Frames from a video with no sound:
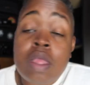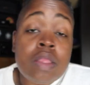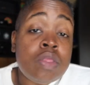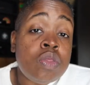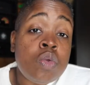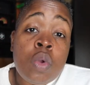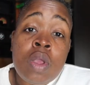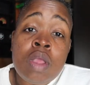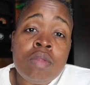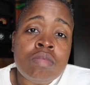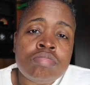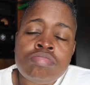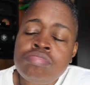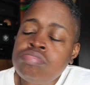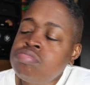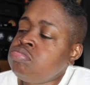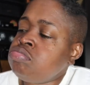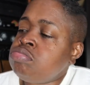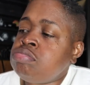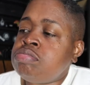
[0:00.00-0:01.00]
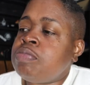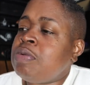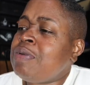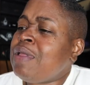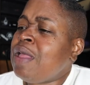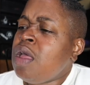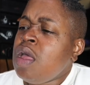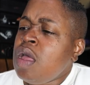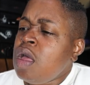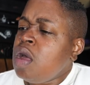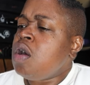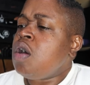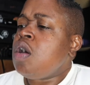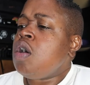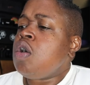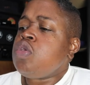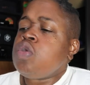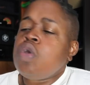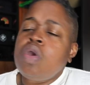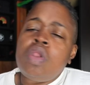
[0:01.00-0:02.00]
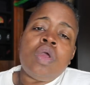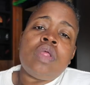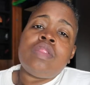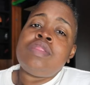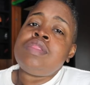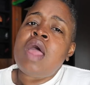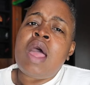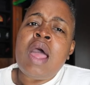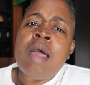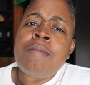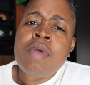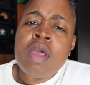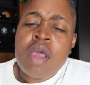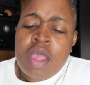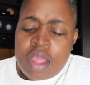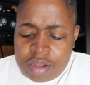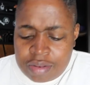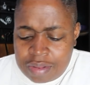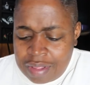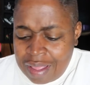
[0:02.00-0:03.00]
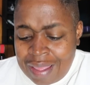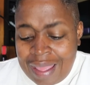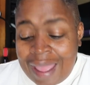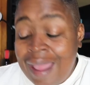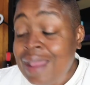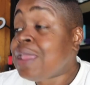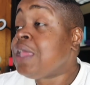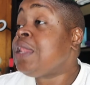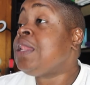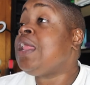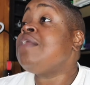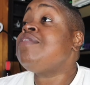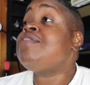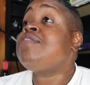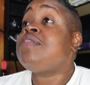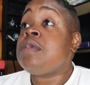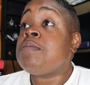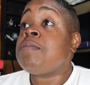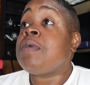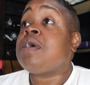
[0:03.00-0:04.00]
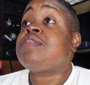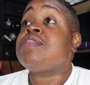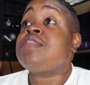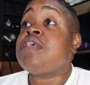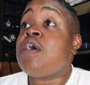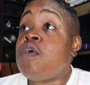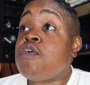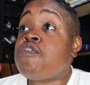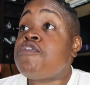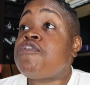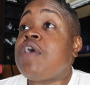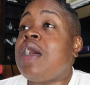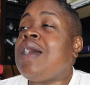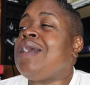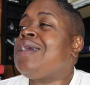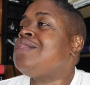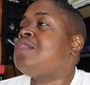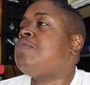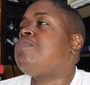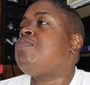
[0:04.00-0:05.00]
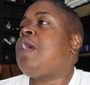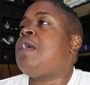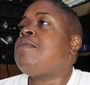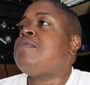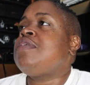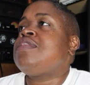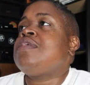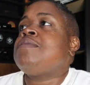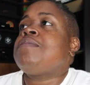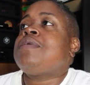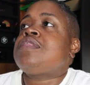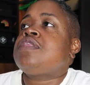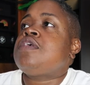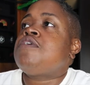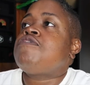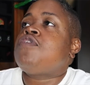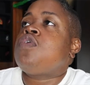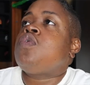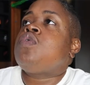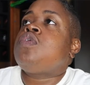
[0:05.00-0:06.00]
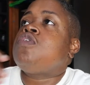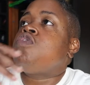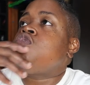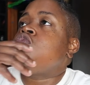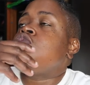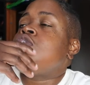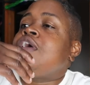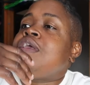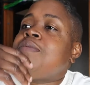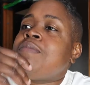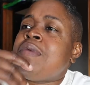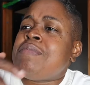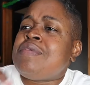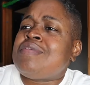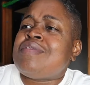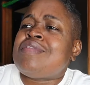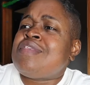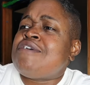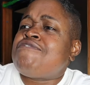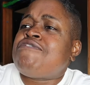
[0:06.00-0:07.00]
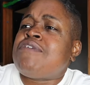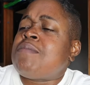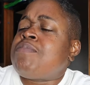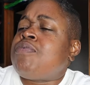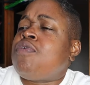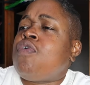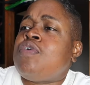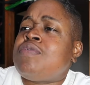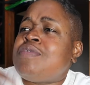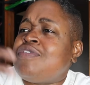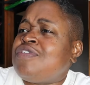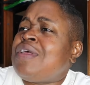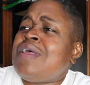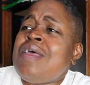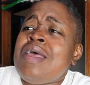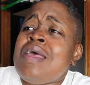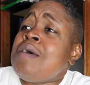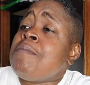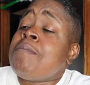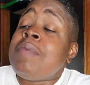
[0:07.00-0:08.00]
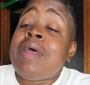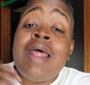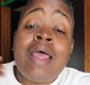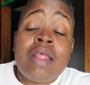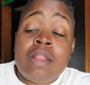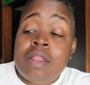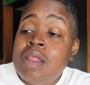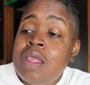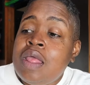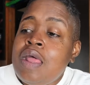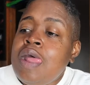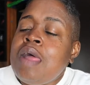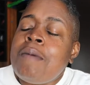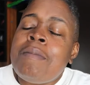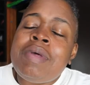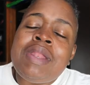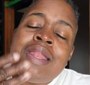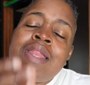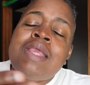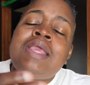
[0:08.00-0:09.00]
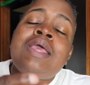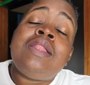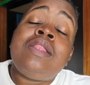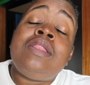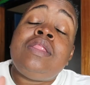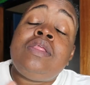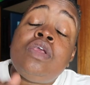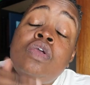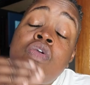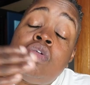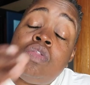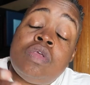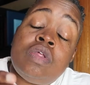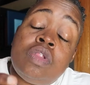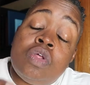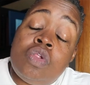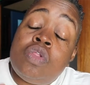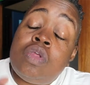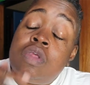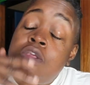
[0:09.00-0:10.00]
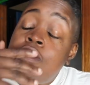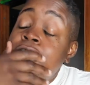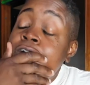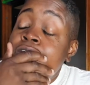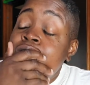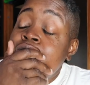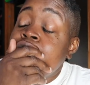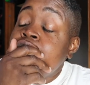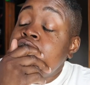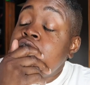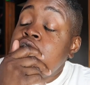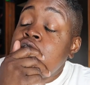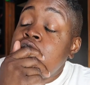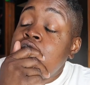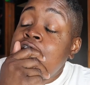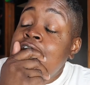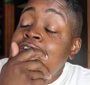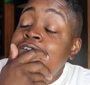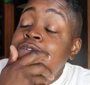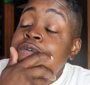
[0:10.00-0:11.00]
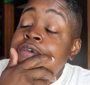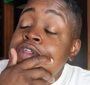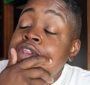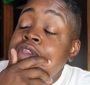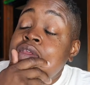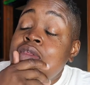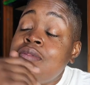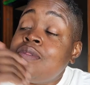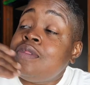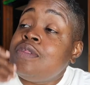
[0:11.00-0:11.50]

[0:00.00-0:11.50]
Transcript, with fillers: You at, mm-mm. Oh, you wanna, no, nah, I'm good. I cannot see myself. I could probably see myself going to do like maybe certificate programs and shit. But, but then again, you, you know, you're, you know, you graduate.